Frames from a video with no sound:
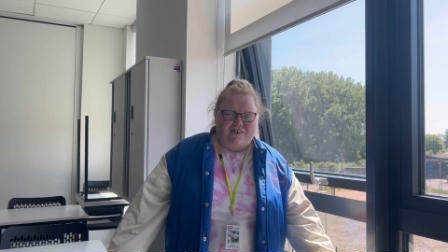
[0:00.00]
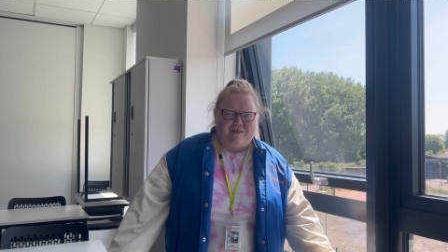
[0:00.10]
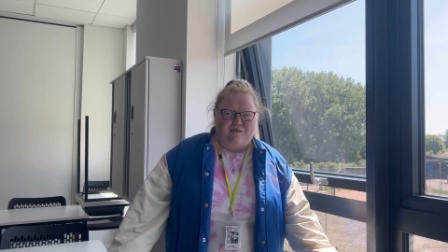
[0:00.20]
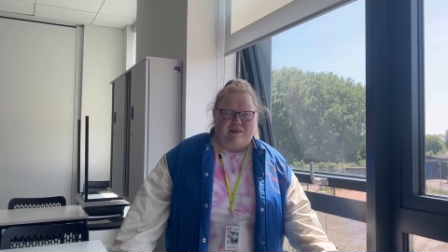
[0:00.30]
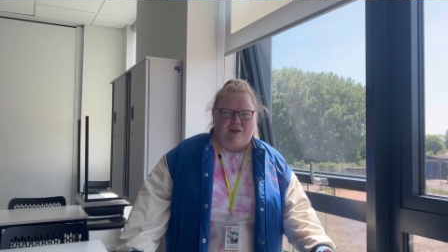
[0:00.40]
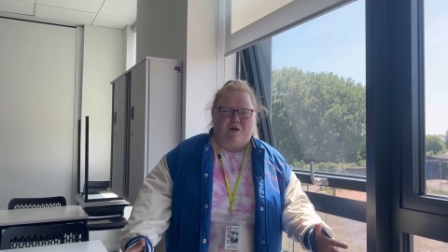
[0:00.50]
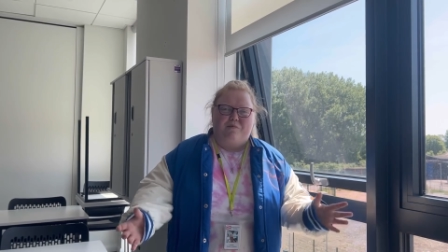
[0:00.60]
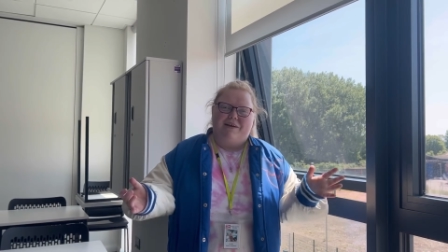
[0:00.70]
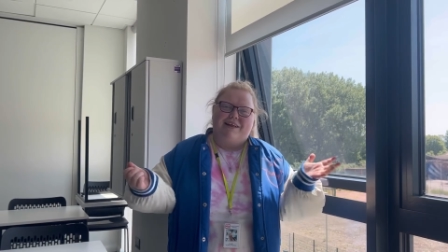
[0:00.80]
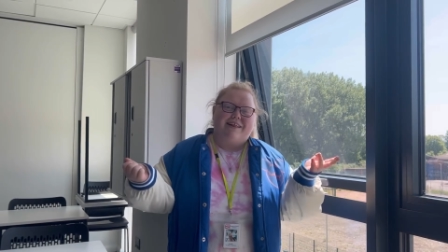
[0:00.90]
this video,
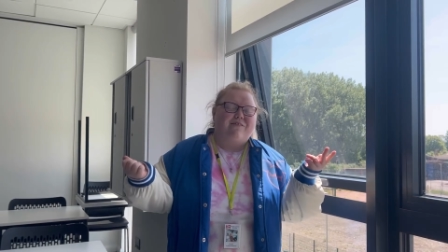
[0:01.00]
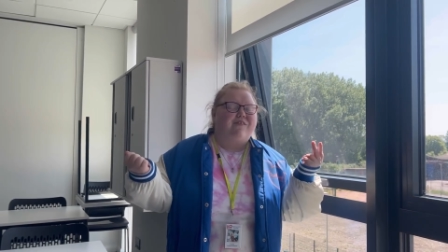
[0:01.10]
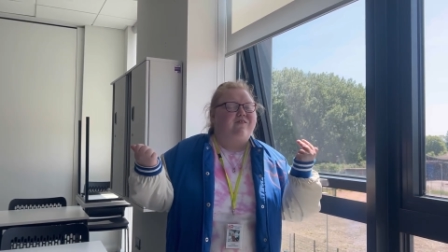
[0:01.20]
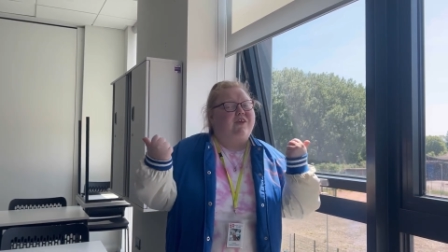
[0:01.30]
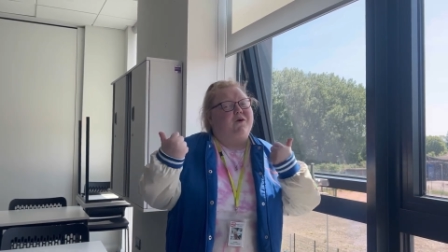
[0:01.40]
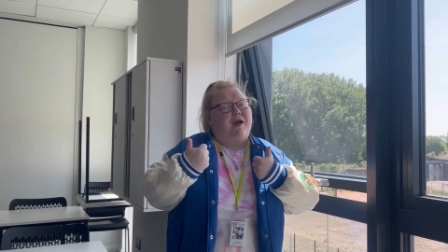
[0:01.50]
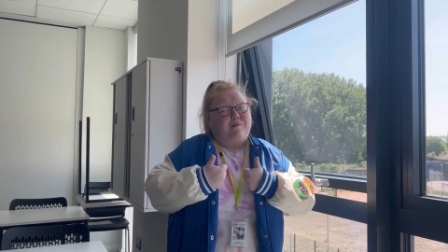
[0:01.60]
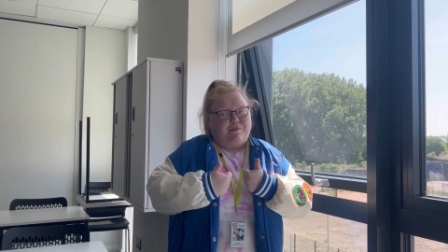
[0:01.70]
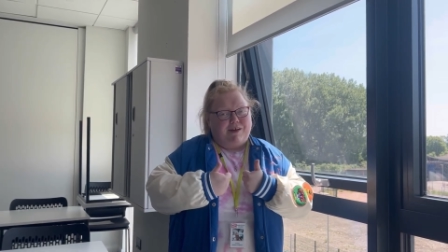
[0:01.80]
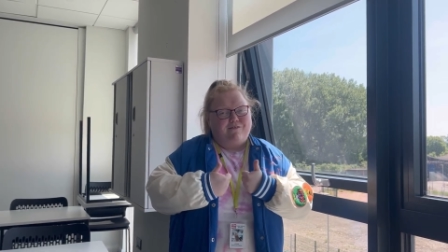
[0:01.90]
please give this video a
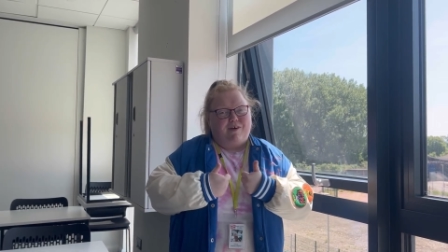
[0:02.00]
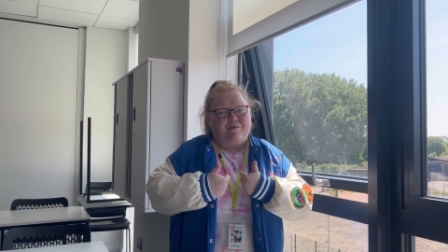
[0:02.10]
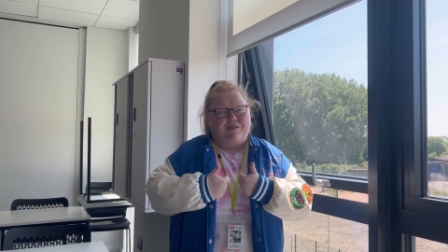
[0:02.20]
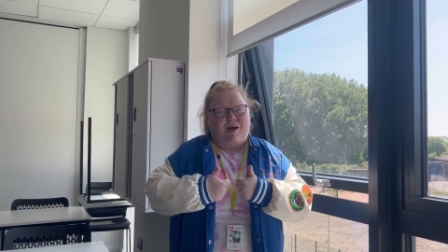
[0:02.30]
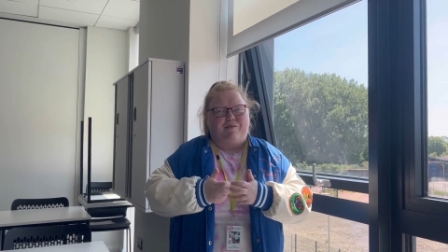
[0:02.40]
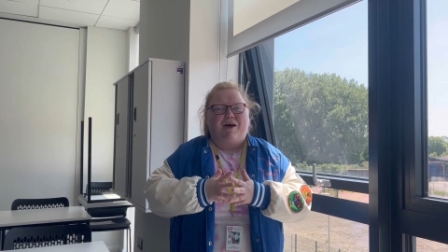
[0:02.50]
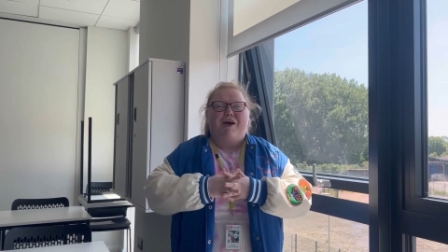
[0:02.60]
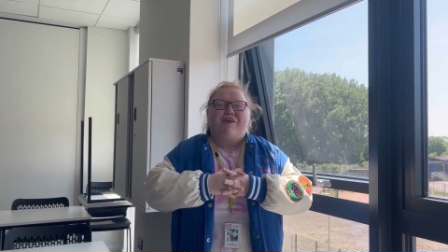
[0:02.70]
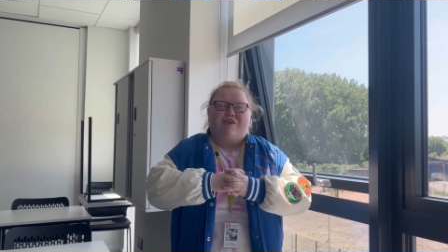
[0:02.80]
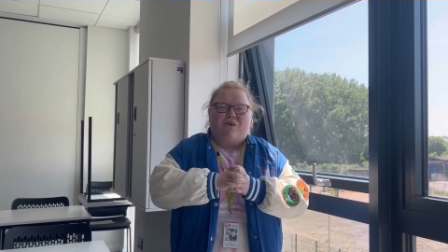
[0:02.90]
big thumbs up.
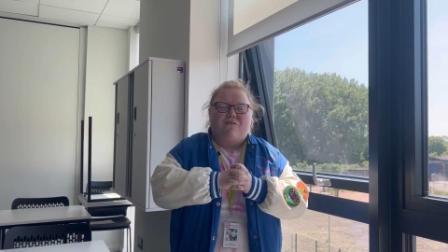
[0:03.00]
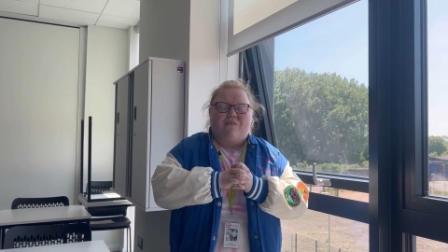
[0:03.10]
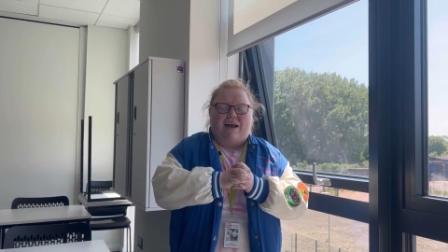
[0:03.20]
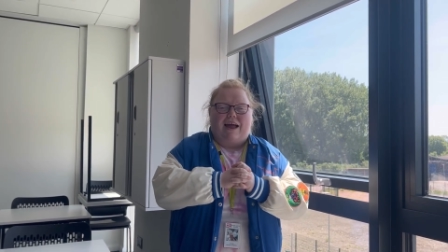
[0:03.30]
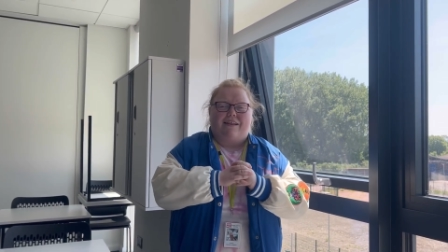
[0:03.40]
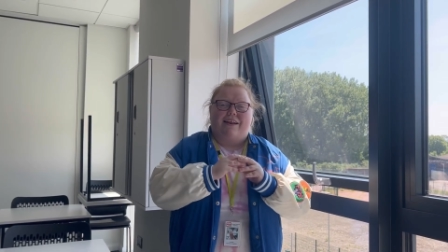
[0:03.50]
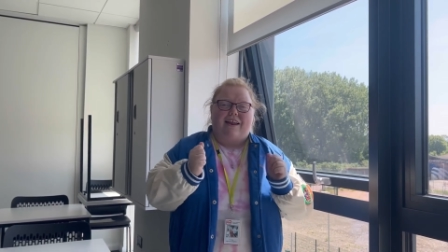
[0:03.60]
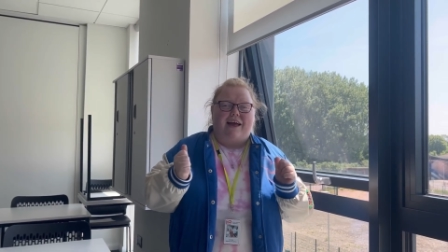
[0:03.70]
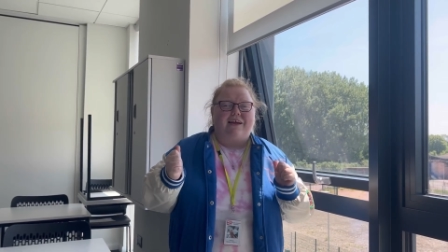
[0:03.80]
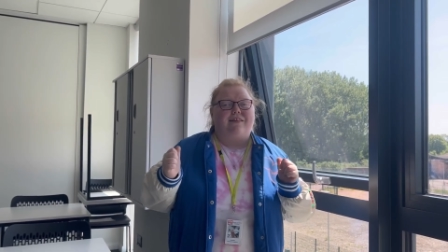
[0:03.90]
Don't forget to
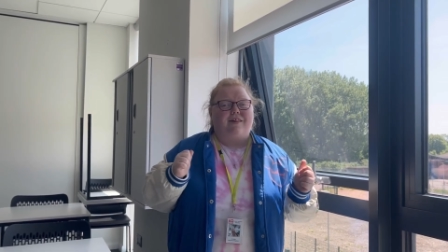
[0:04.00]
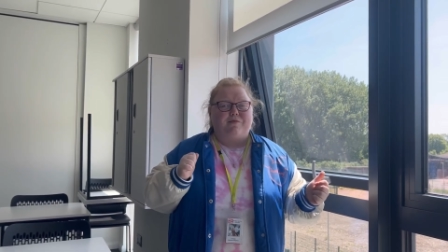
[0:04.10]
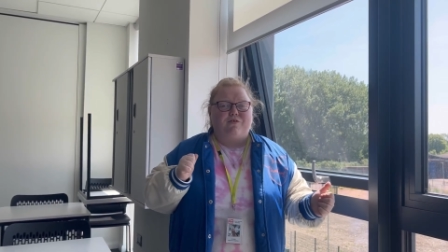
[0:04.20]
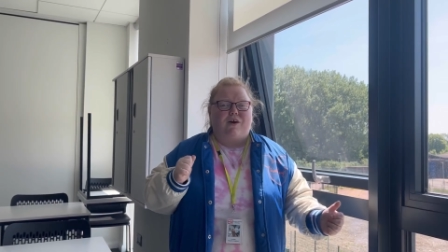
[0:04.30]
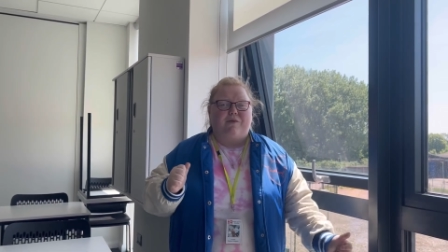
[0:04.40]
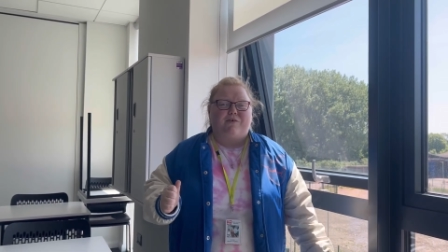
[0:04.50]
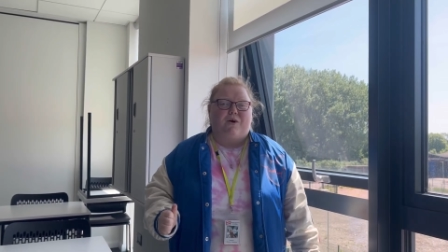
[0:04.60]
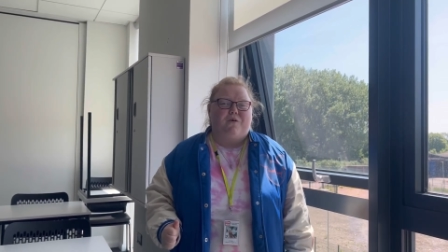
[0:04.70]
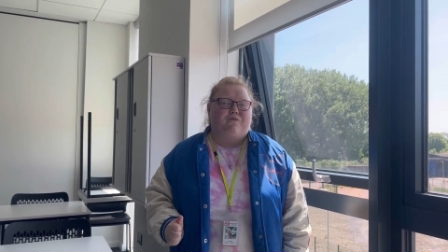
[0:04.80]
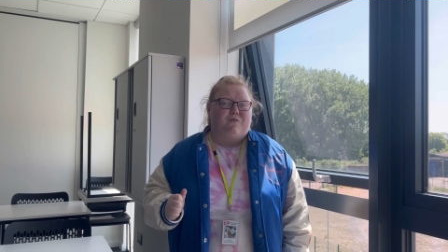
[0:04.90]
like, subscribe and
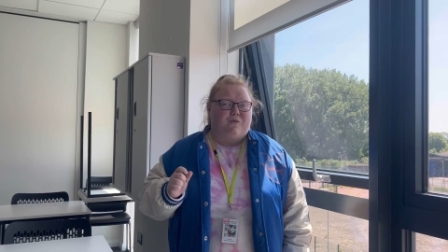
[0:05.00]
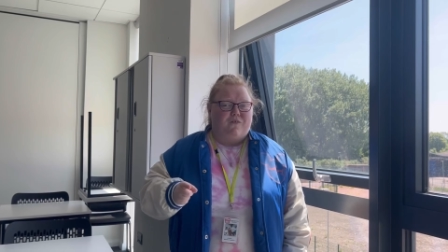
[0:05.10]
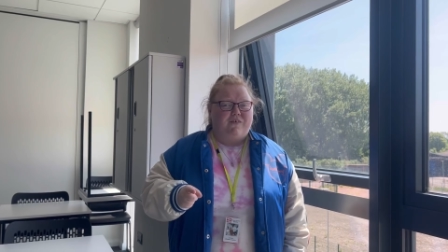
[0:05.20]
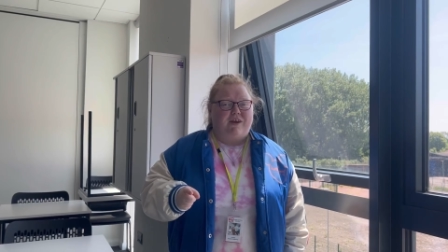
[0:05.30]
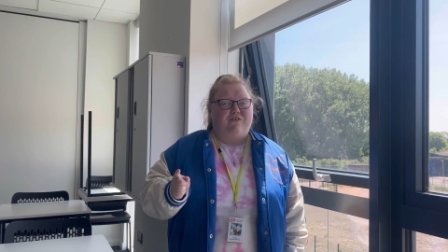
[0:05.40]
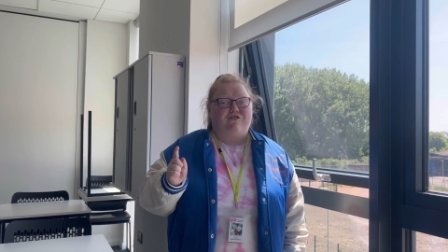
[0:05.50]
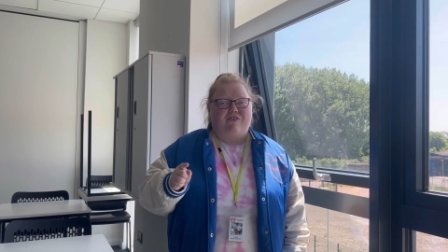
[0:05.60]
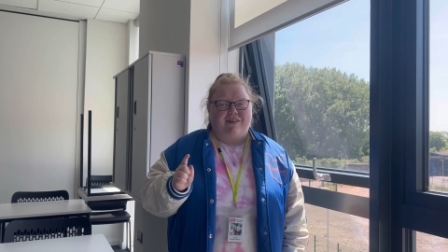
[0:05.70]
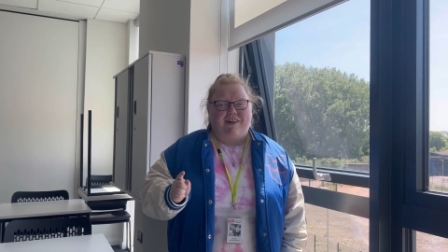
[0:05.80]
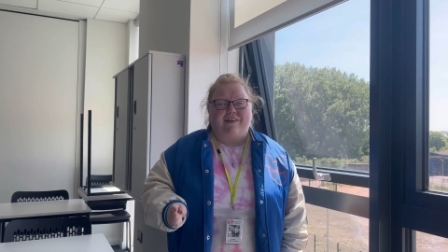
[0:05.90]
comment for more videos
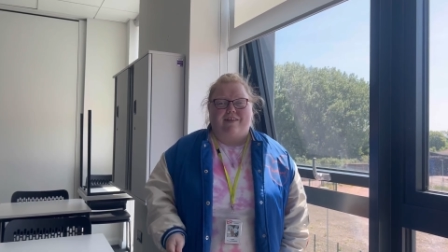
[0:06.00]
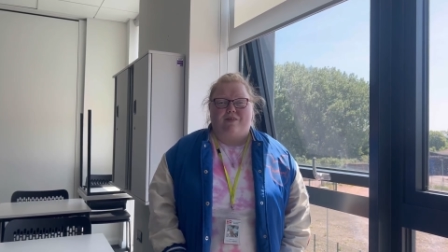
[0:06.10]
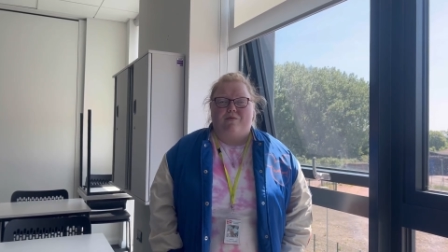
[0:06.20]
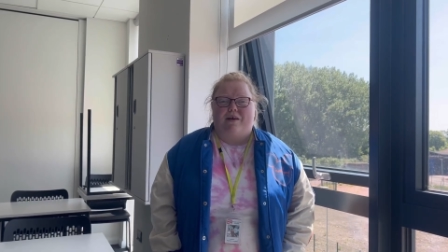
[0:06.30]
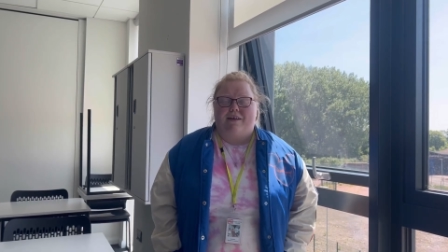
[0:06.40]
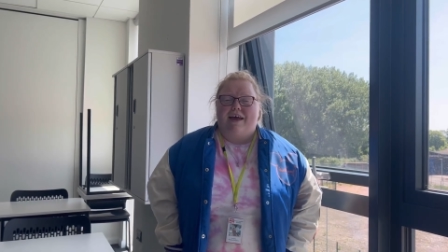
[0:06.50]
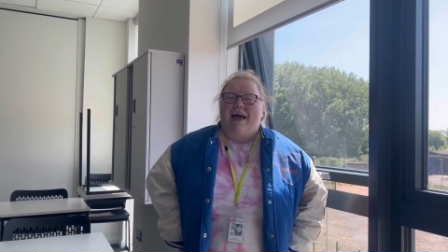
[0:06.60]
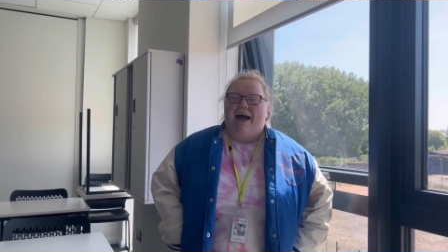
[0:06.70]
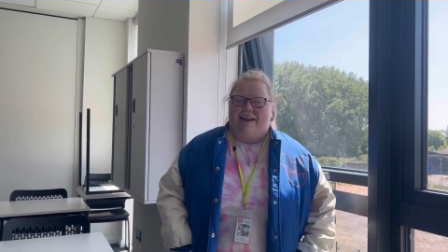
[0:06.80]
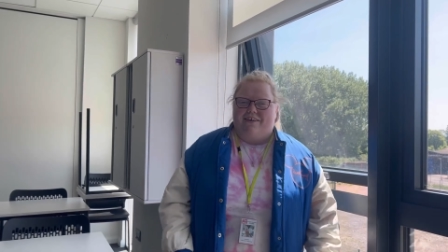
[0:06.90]
just like this one.
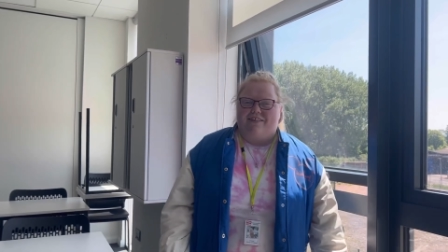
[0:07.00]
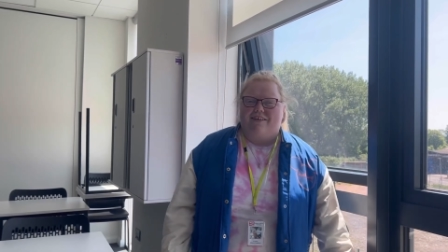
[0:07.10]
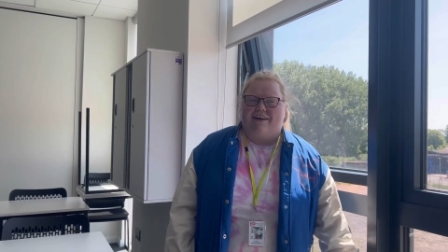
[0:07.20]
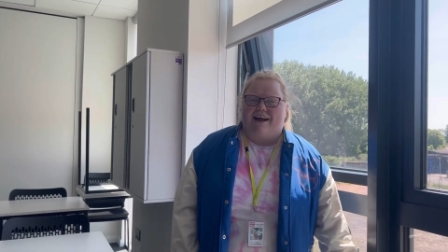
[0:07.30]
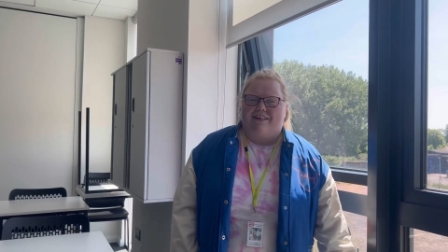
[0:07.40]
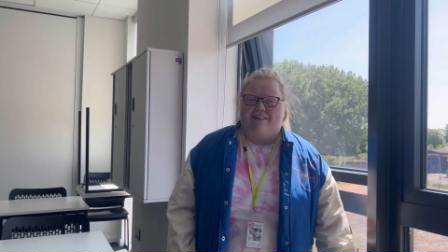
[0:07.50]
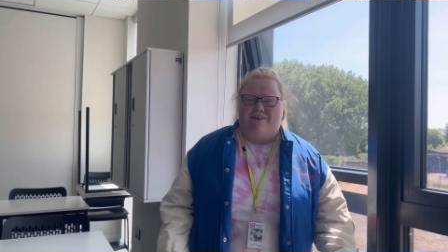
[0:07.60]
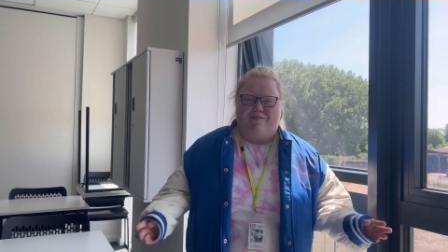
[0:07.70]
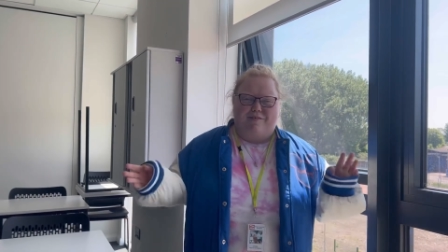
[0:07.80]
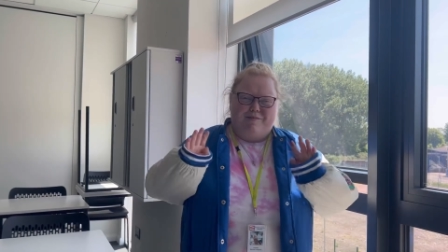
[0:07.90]
And I'll see you guys soon.